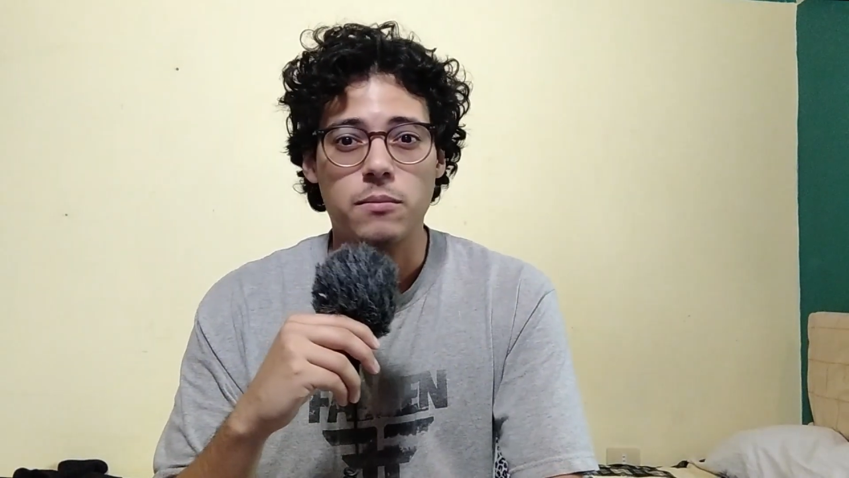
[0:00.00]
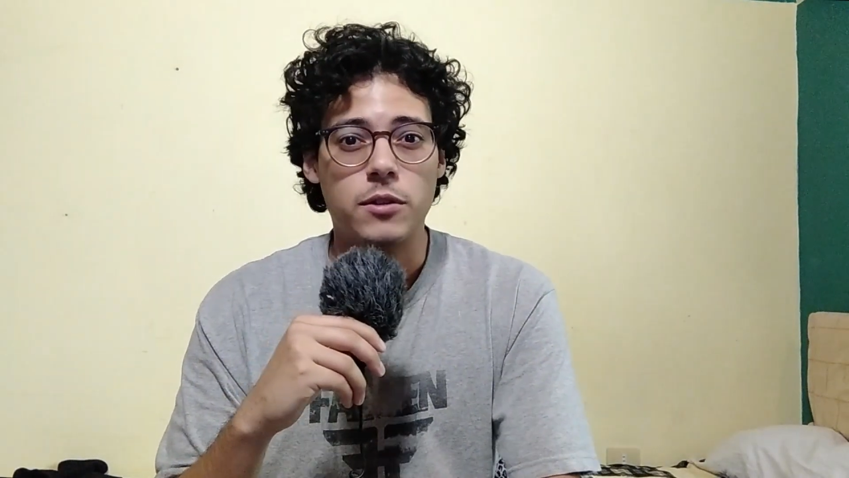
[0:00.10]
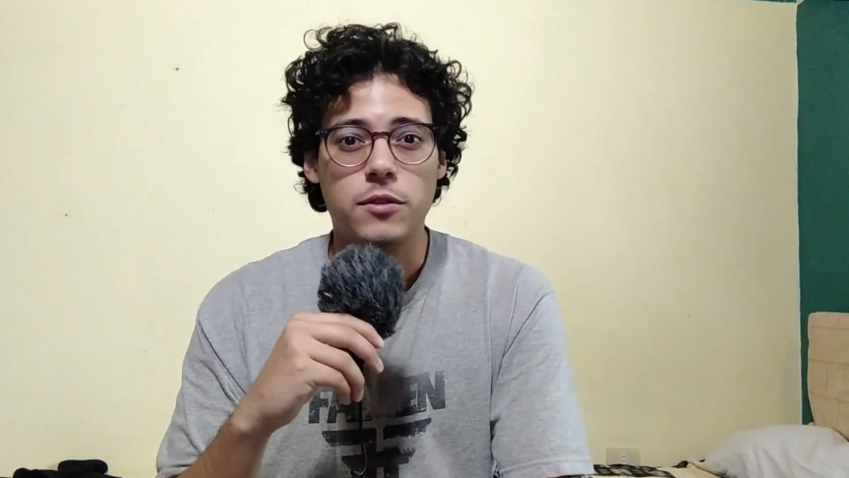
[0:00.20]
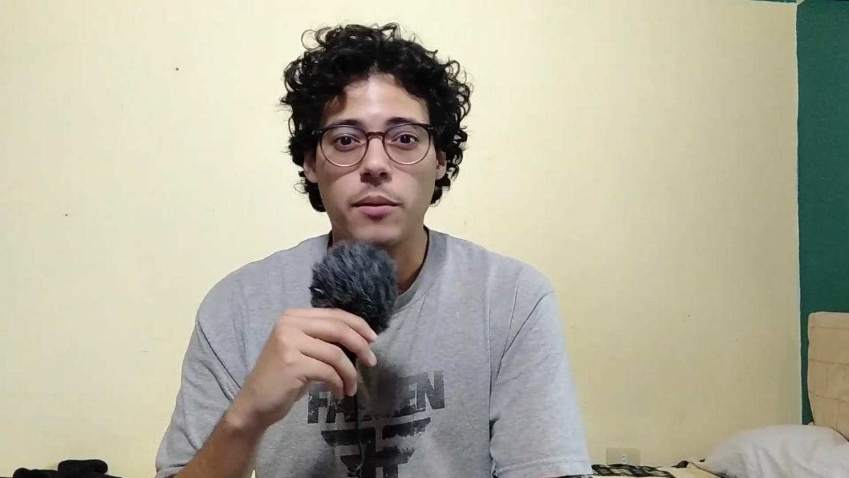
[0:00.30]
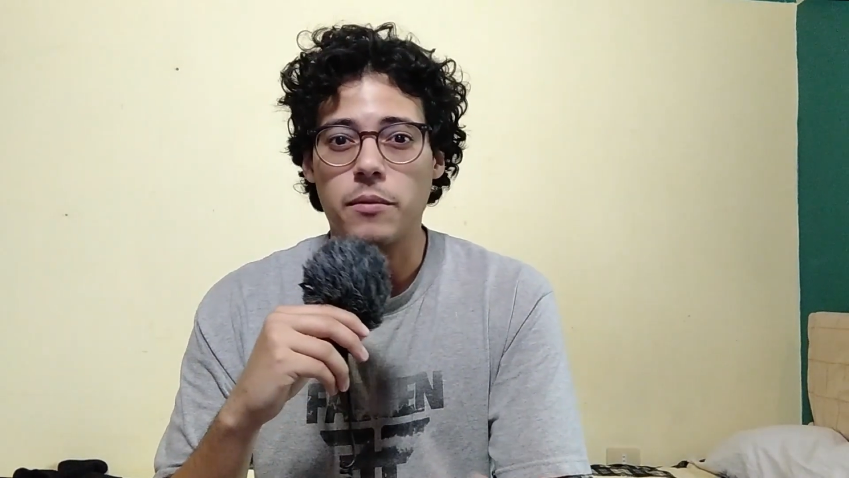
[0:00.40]

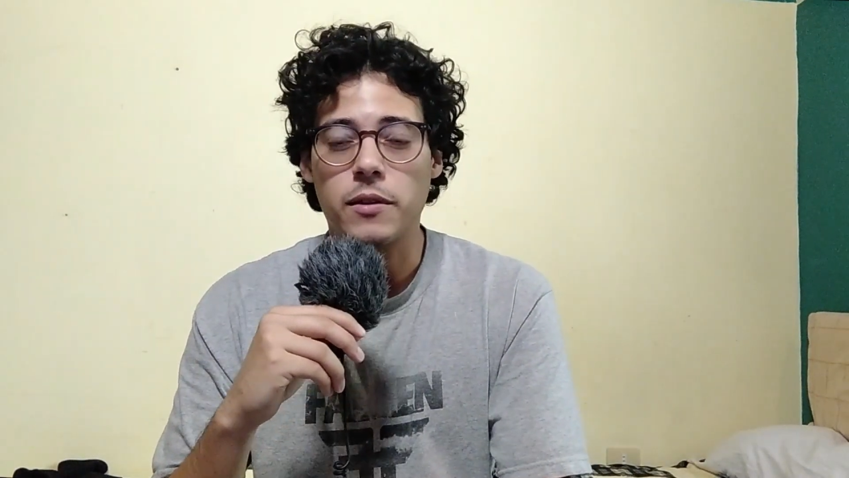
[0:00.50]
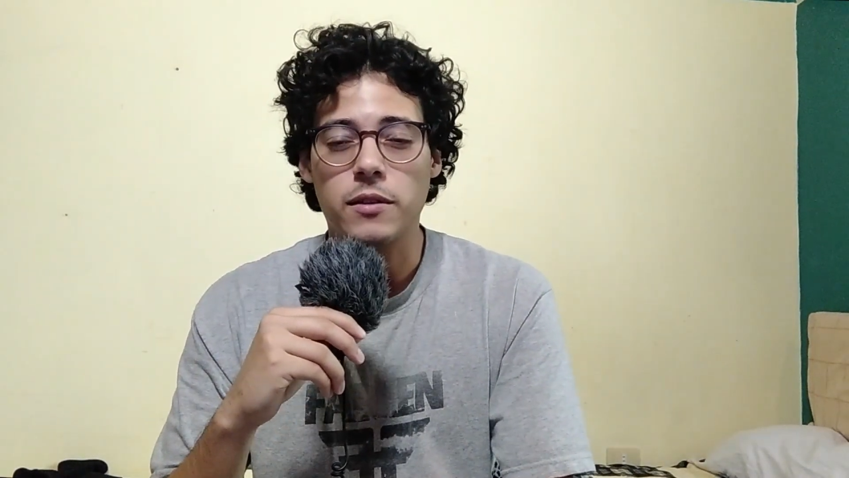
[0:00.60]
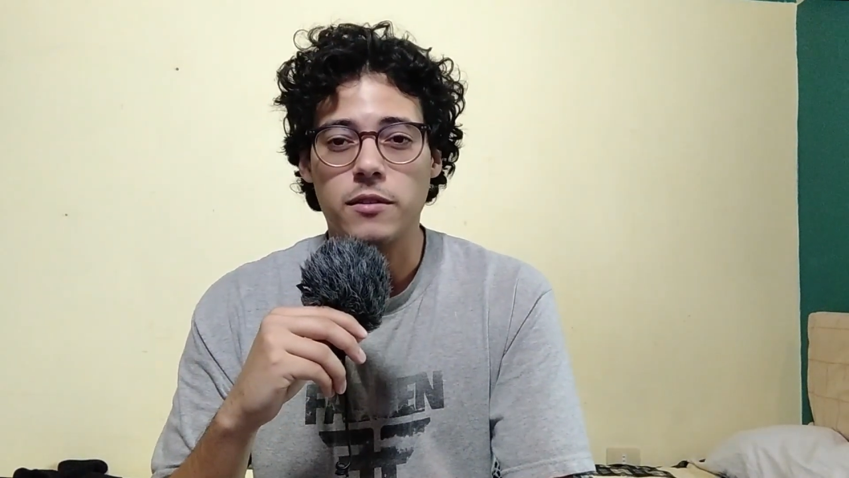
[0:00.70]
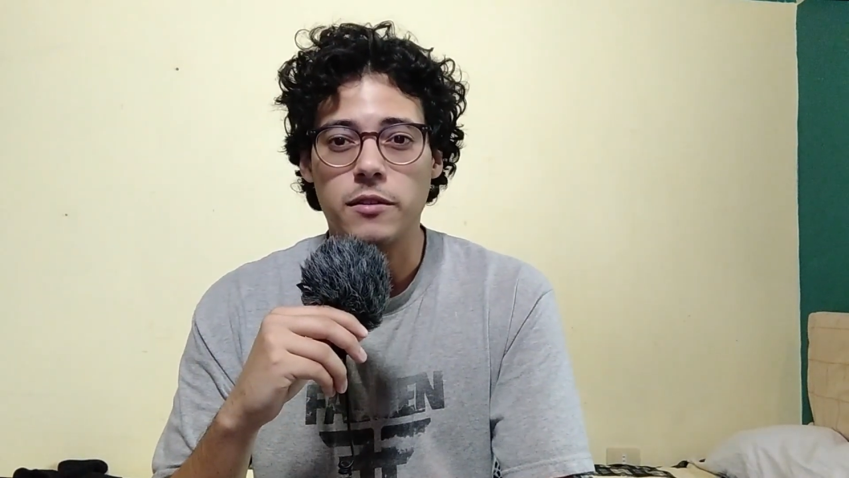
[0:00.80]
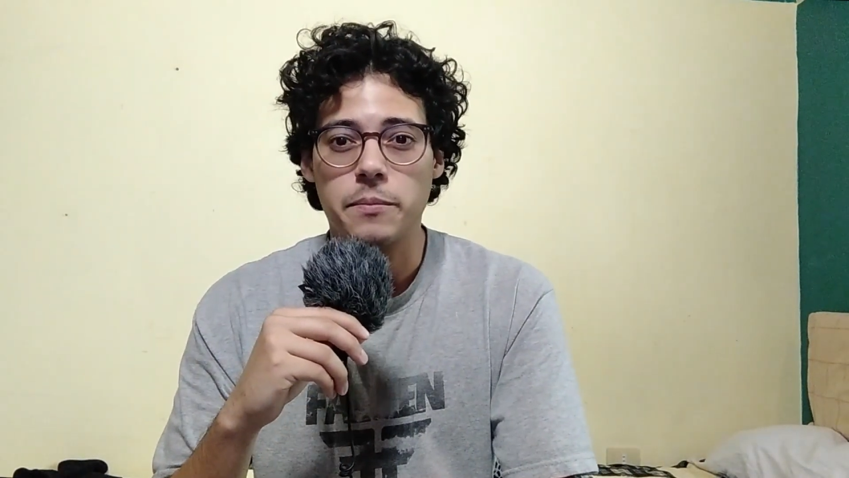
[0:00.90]
something
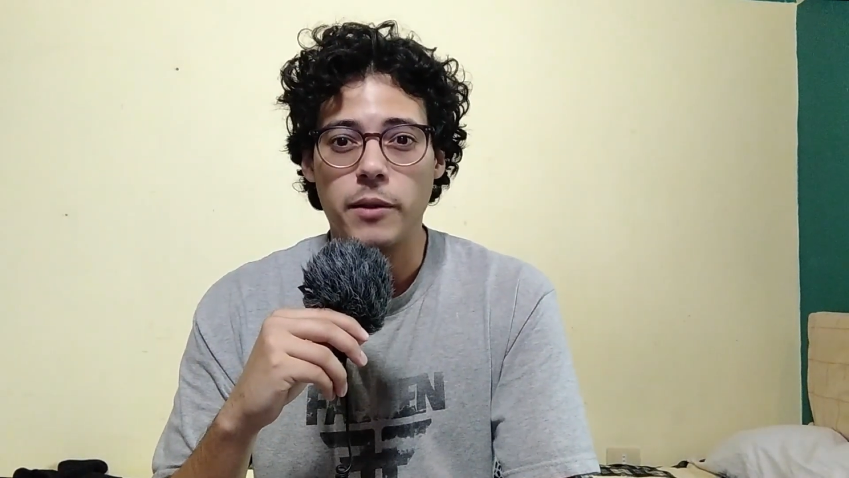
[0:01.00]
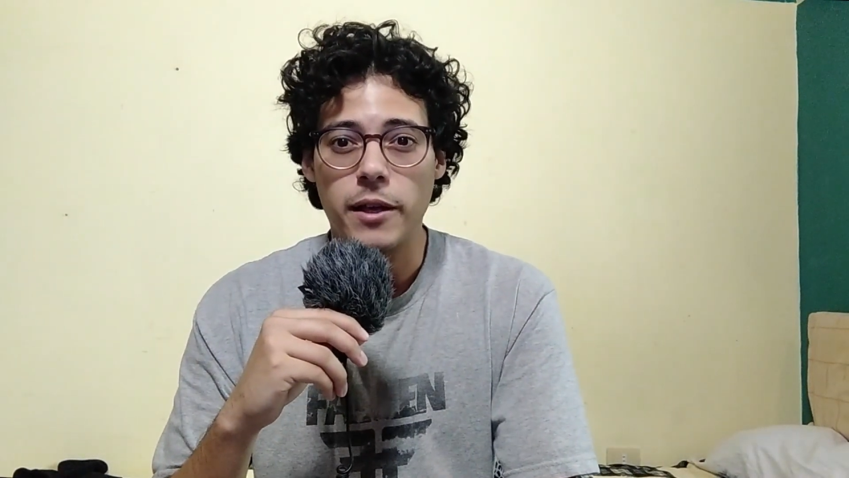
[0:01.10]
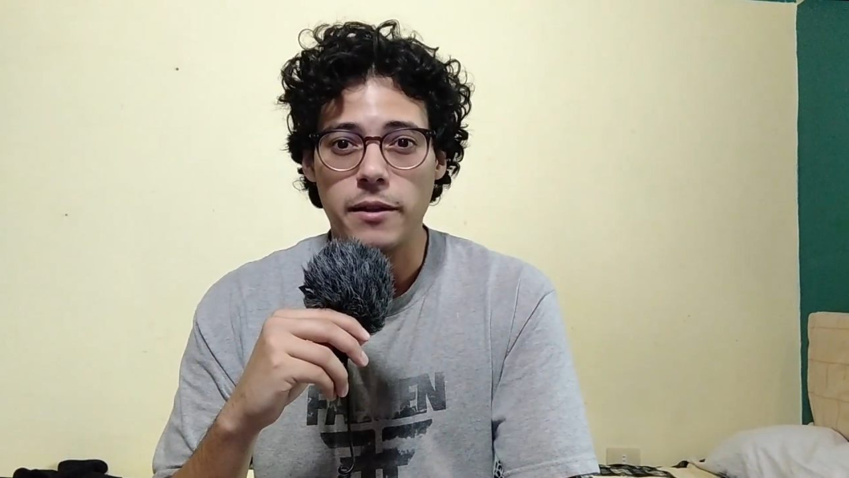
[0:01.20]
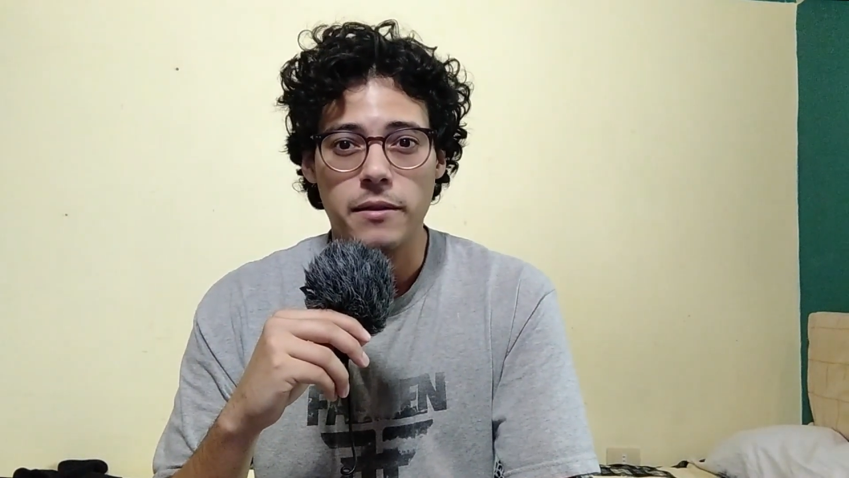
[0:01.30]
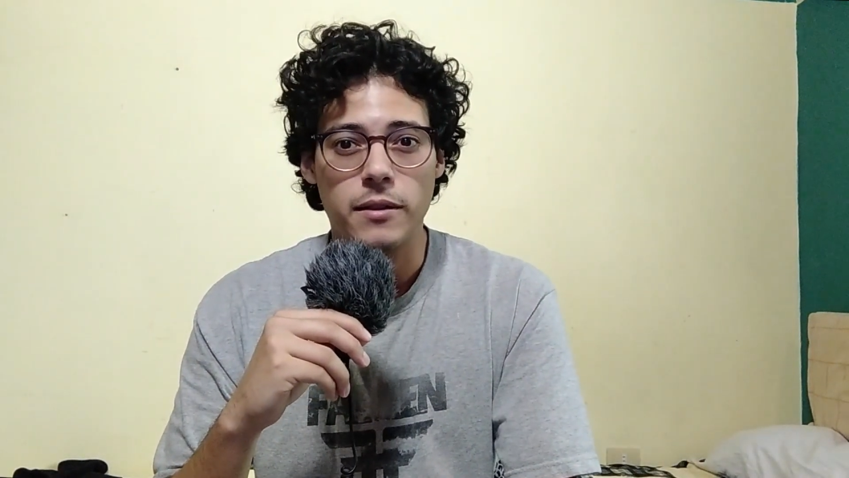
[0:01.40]
is displayed.